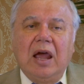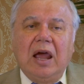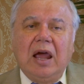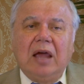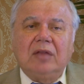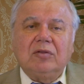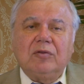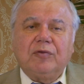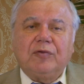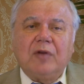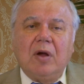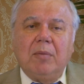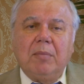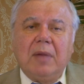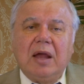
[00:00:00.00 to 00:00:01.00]
and
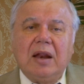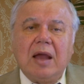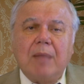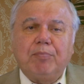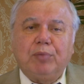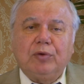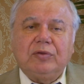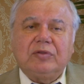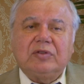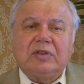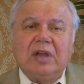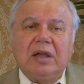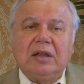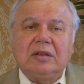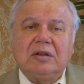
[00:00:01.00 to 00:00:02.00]
from an
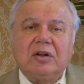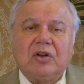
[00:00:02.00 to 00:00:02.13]
apostate